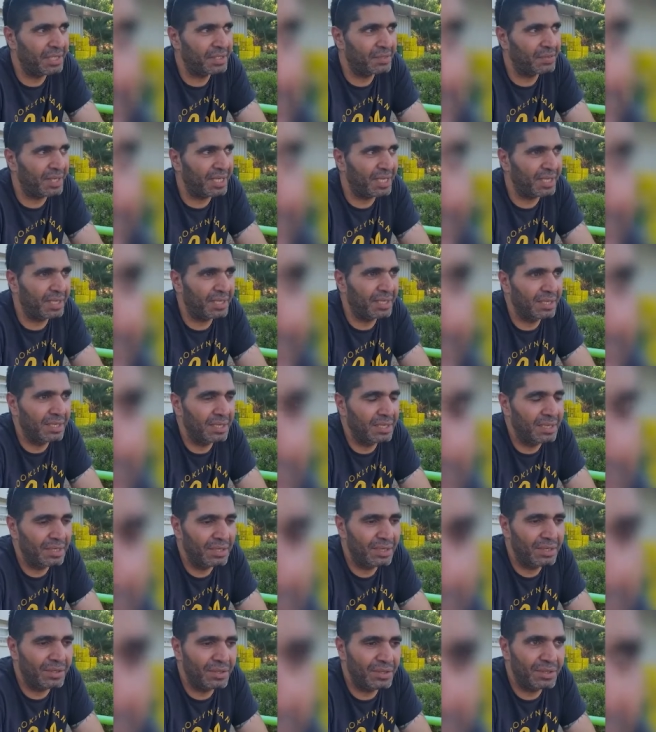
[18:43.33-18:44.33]
Israeli?
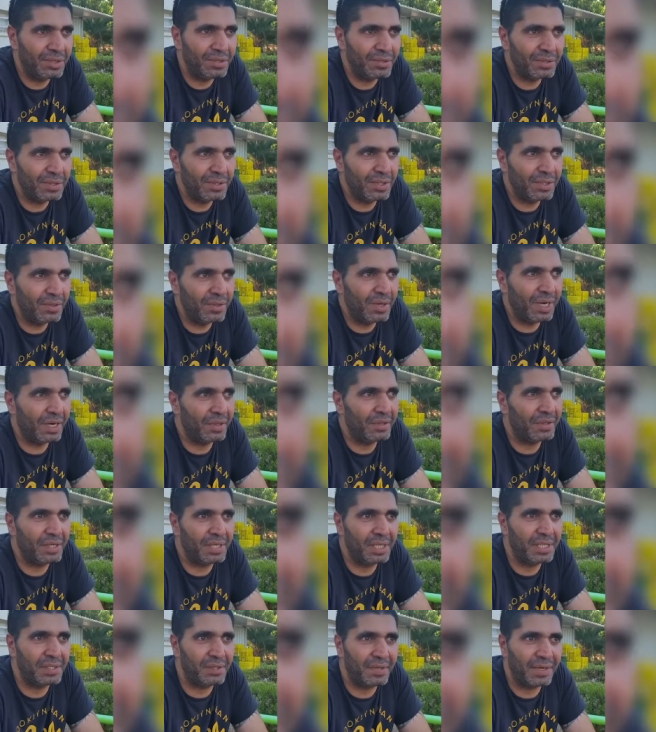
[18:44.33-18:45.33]
You don't know
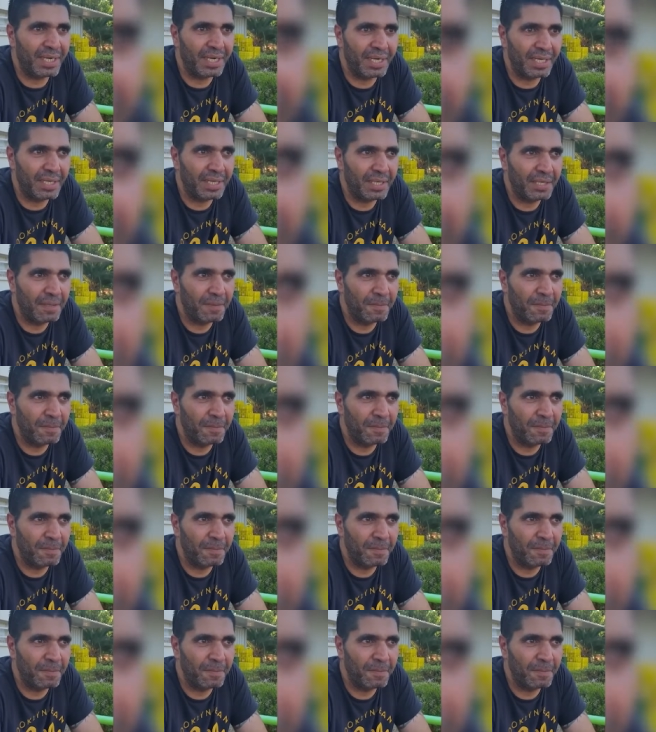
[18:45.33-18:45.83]
other Israeli.